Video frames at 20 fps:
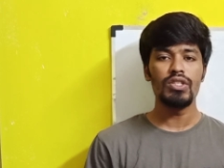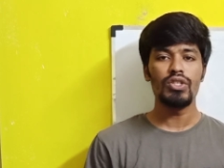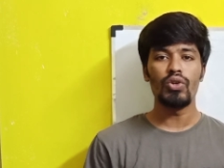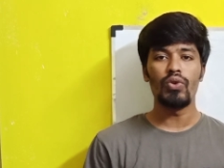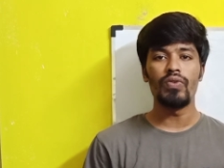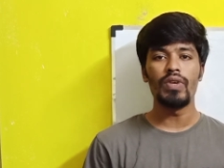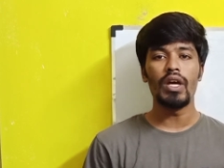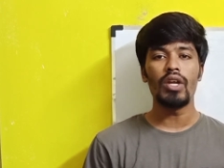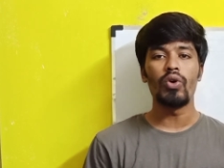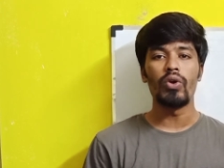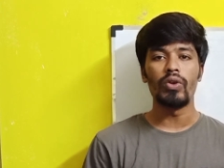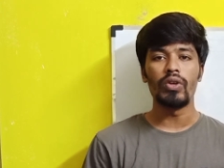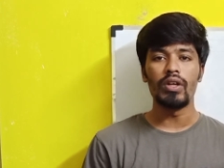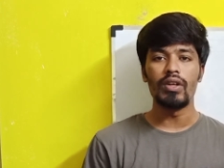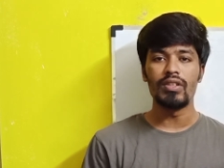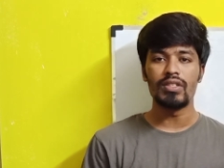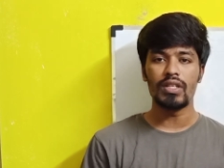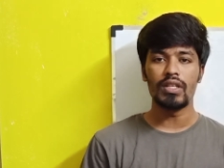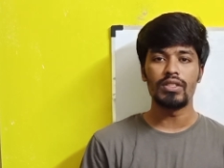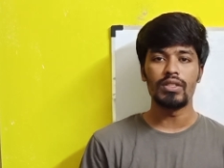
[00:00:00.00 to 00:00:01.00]
So we are going to
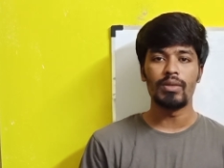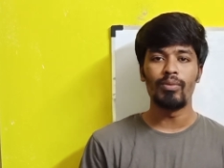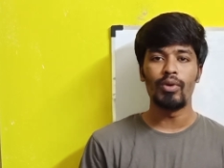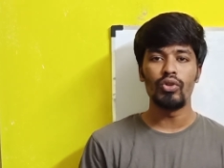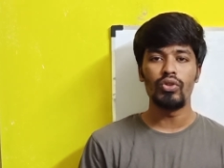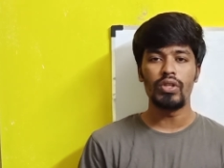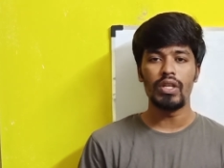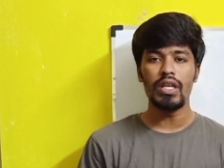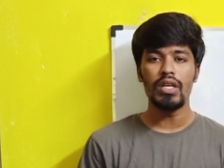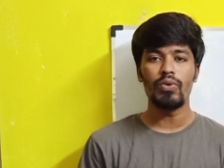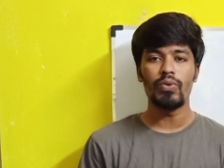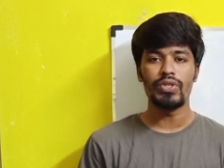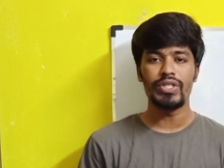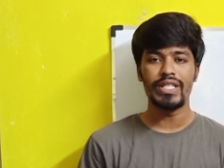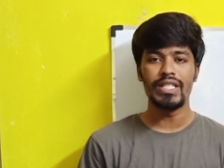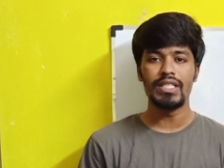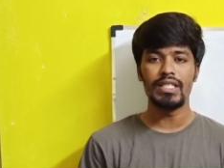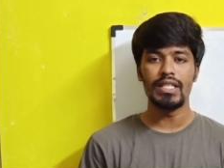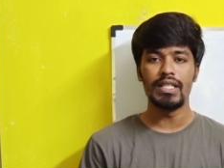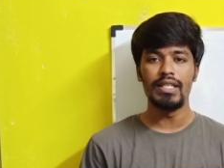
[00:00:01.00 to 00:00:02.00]
discuss about 3
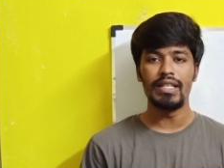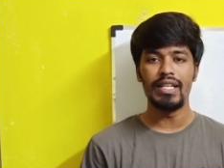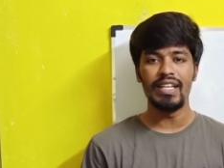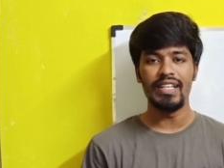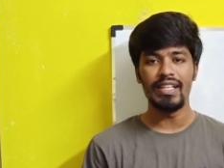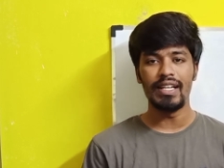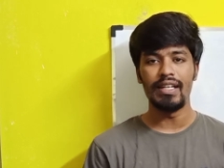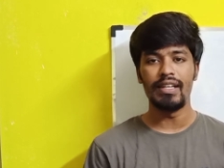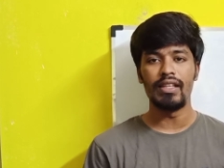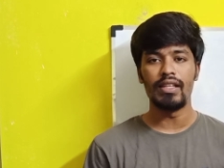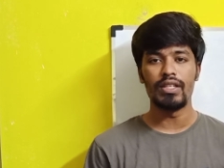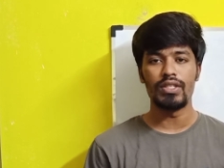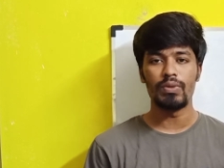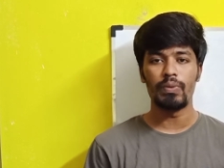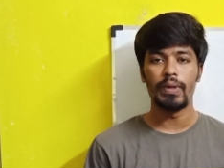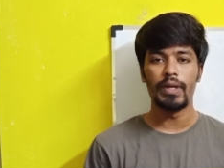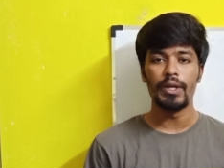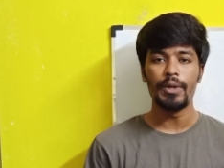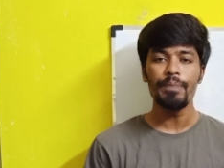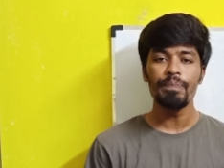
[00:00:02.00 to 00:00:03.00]
questions in detail in this
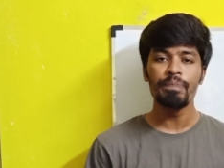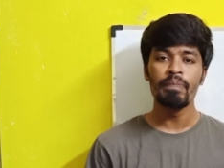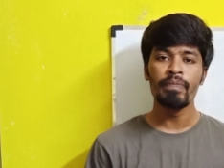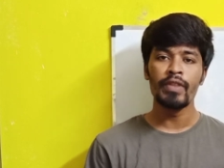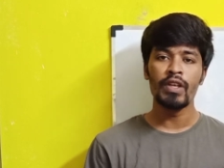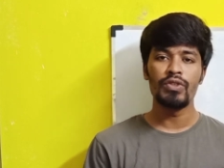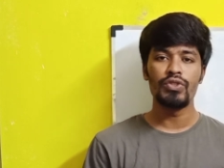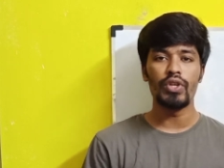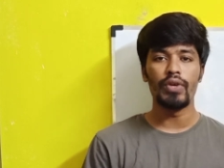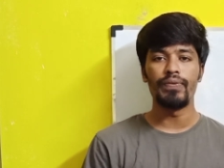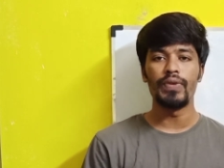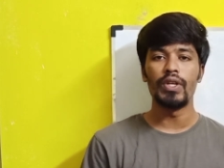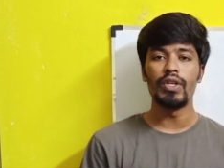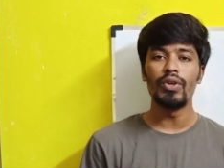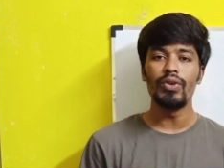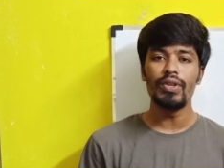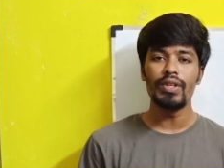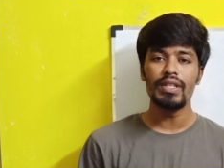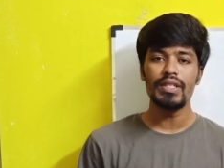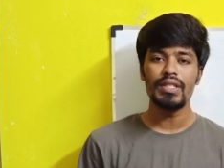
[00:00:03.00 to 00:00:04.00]
video. So if you're
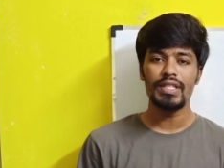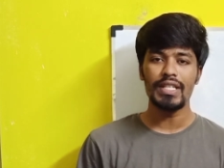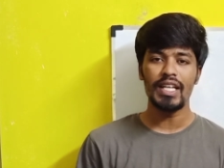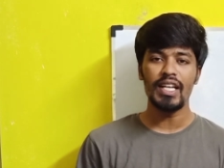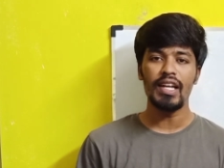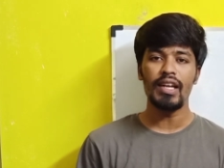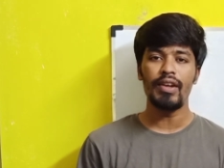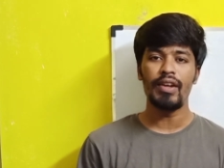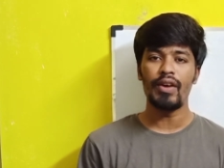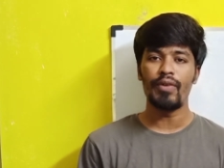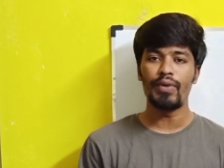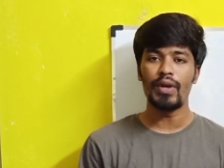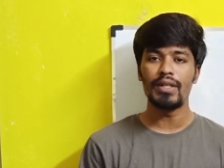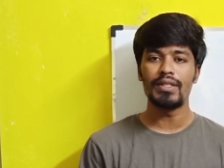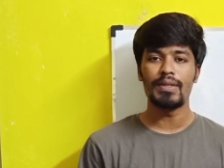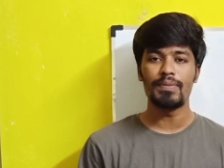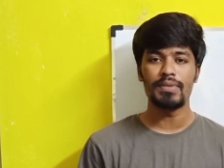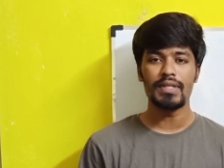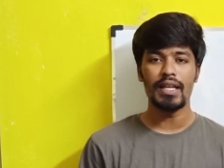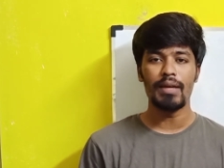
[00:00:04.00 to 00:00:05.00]
new to this channel and have not
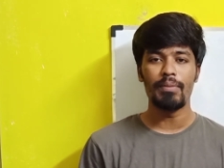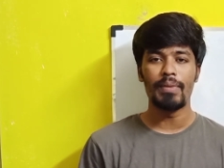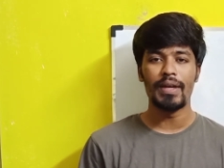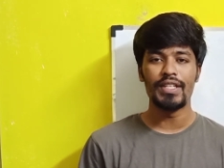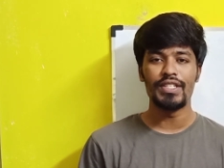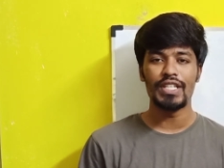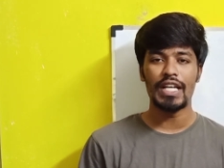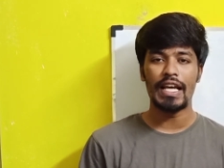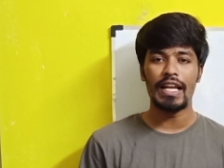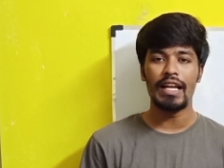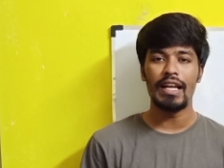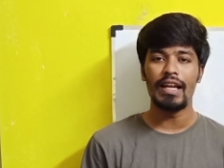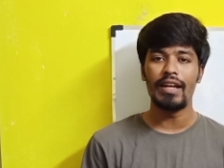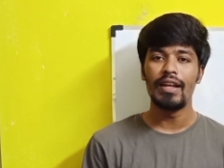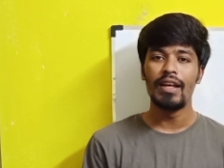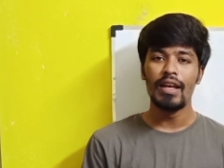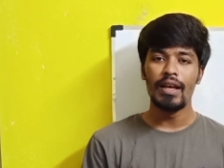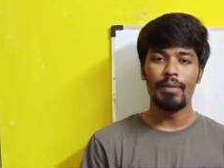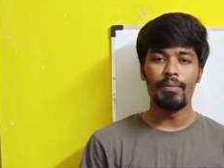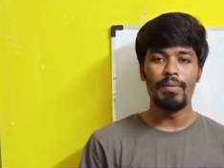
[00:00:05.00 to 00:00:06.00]
subscribed my channel yet,
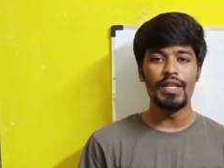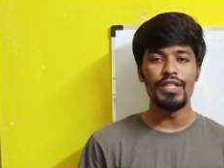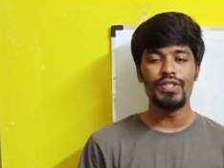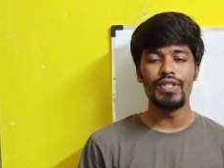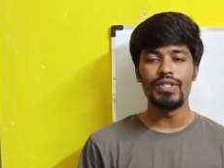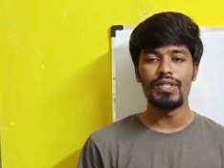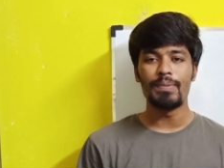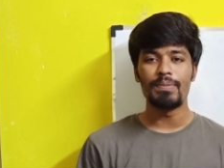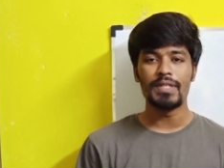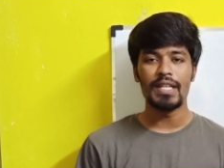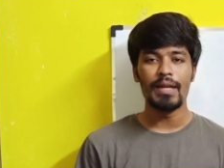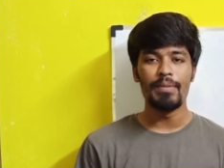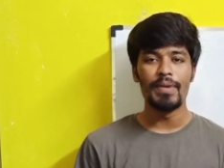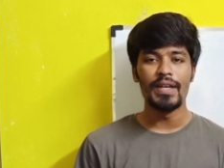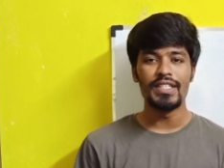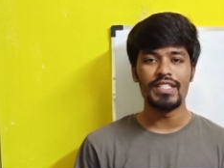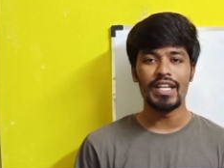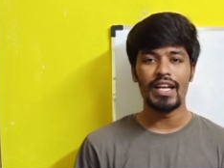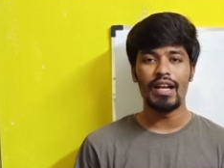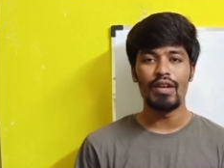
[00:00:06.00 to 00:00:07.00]
please do subscribe my
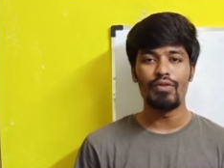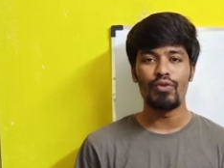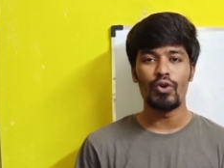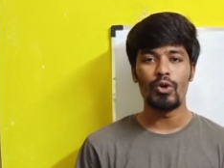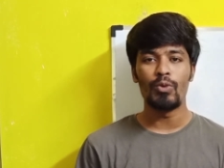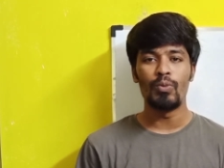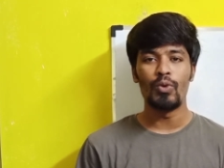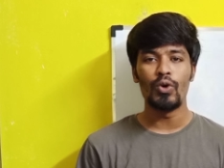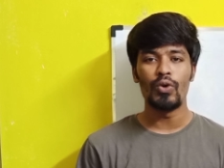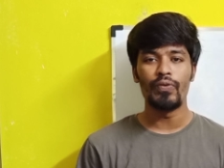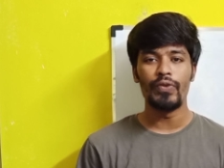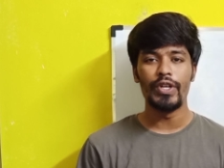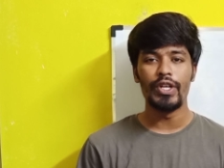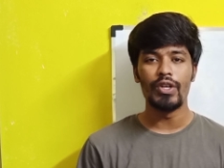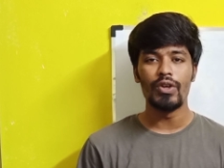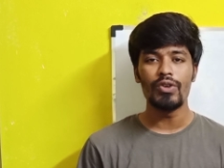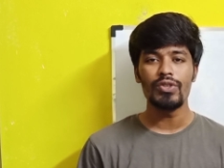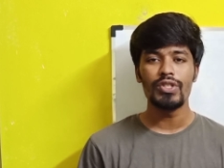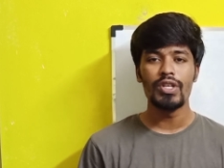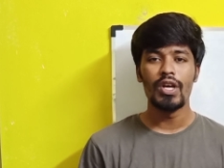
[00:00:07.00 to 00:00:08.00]
channel for more
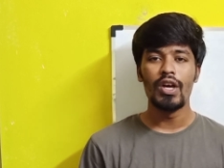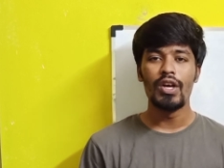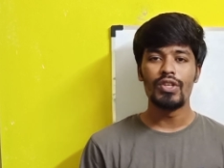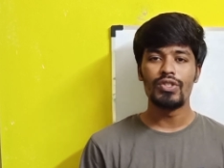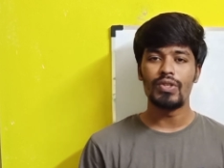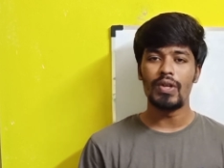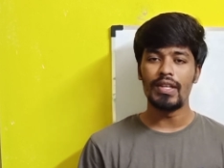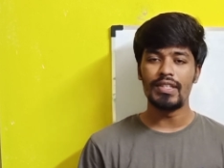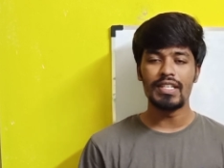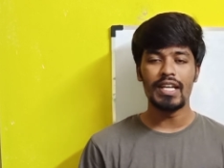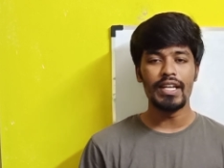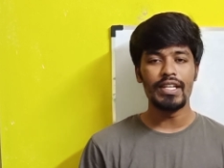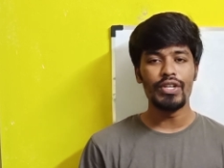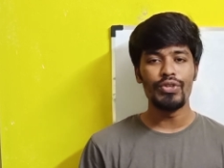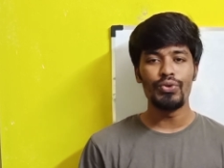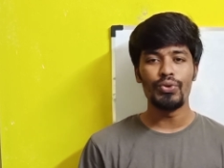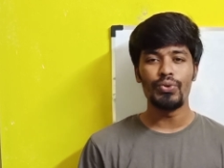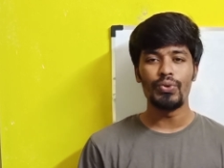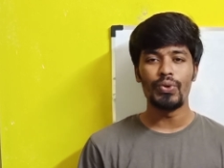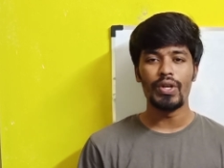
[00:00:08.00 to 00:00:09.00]
videos. So let's get
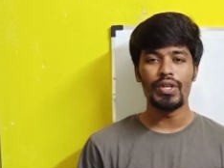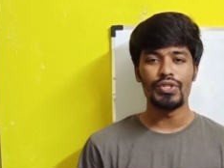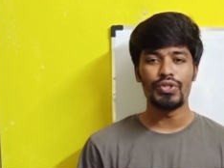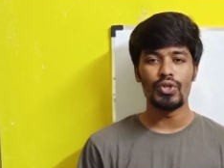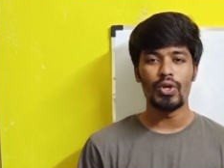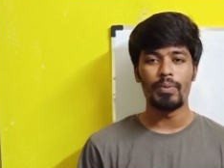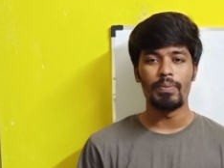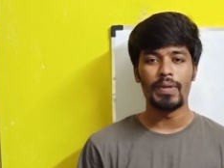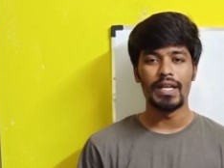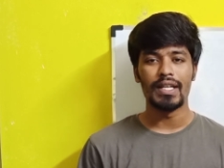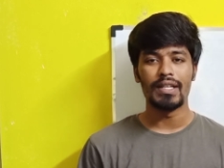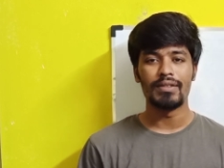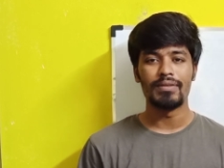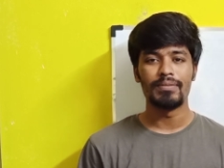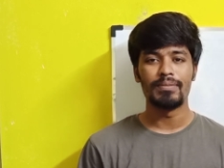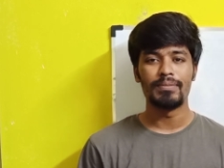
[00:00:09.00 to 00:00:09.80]
into today's topic.